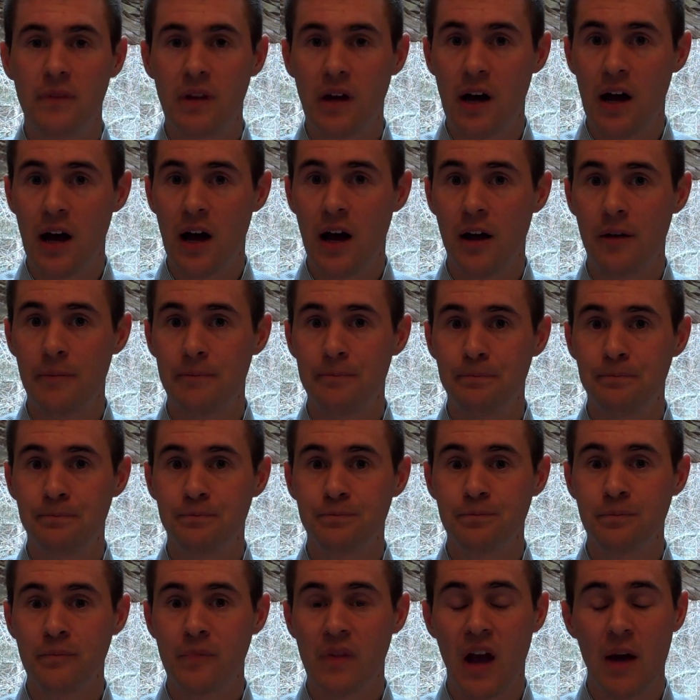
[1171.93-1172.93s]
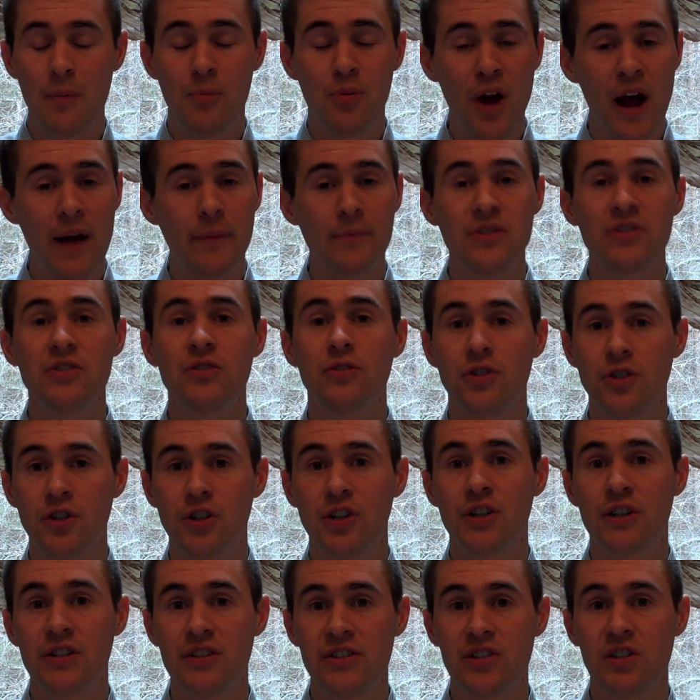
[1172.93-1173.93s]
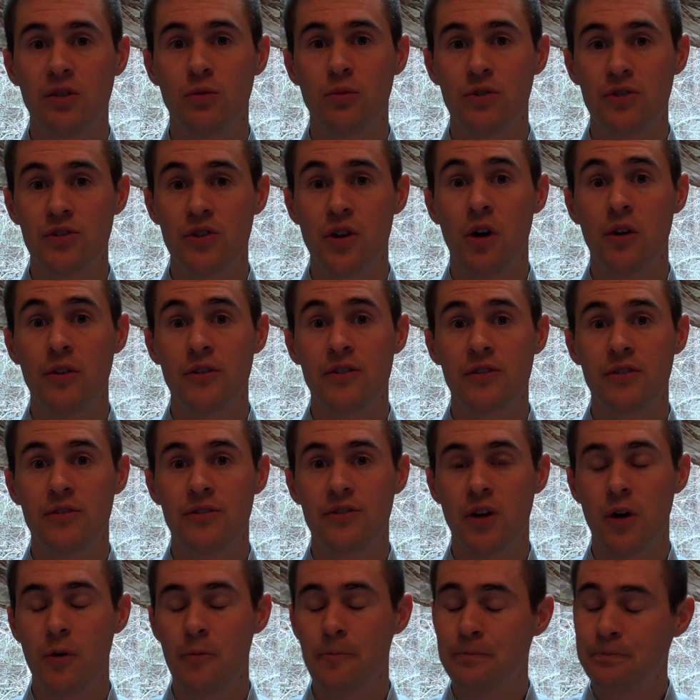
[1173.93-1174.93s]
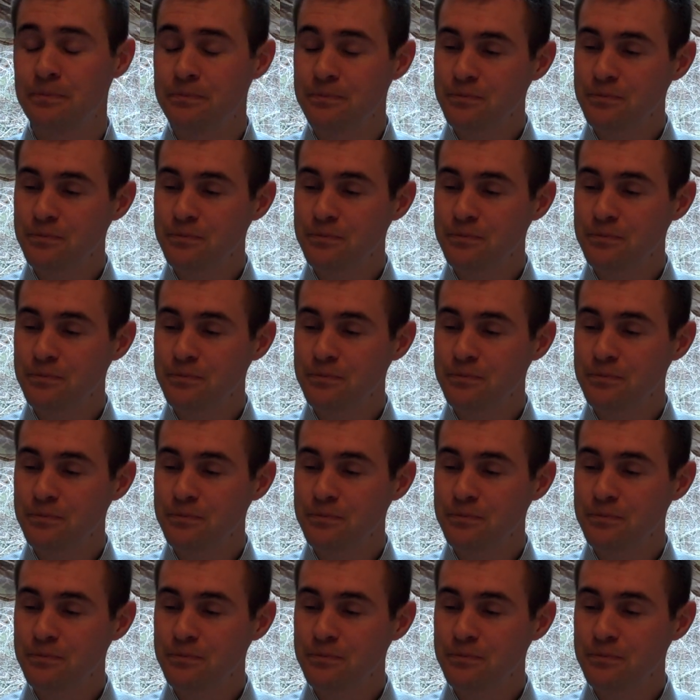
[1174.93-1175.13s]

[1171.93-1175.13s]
I promise you, you're going to see results. So